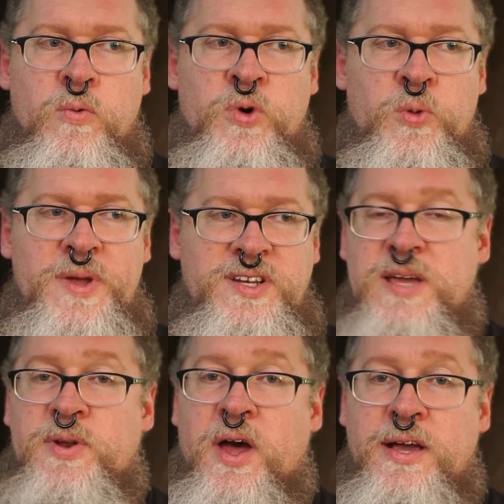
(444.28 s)
will be
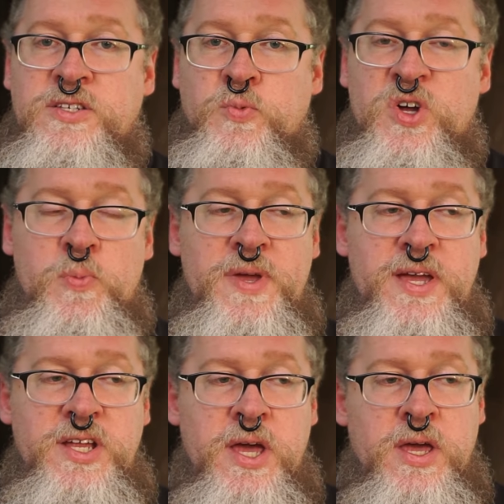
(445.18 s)
demonized, will
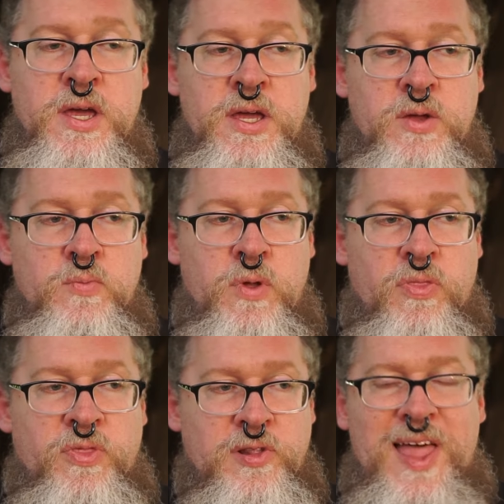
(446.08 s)
be,
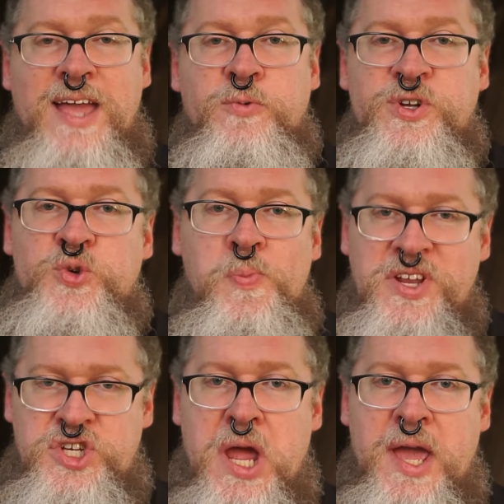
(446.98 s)
the language will
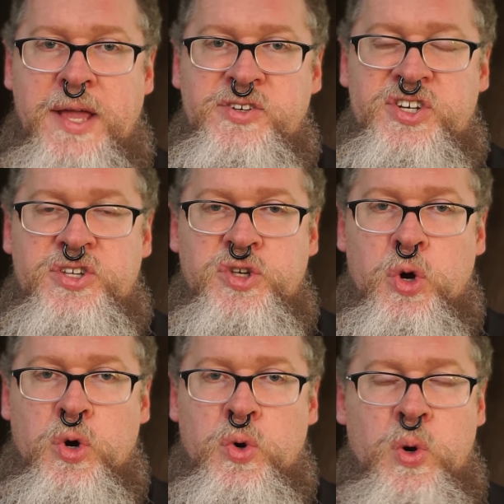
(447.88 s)
be changed
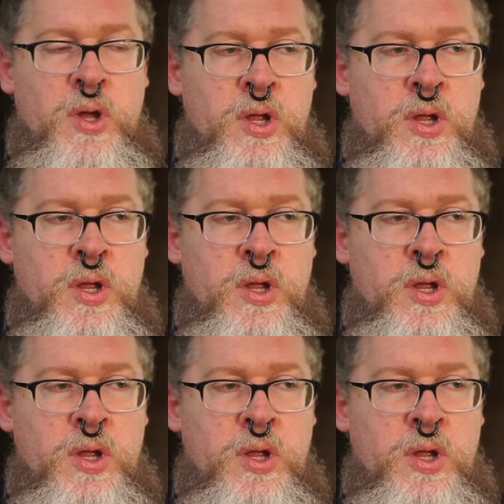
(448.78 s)
so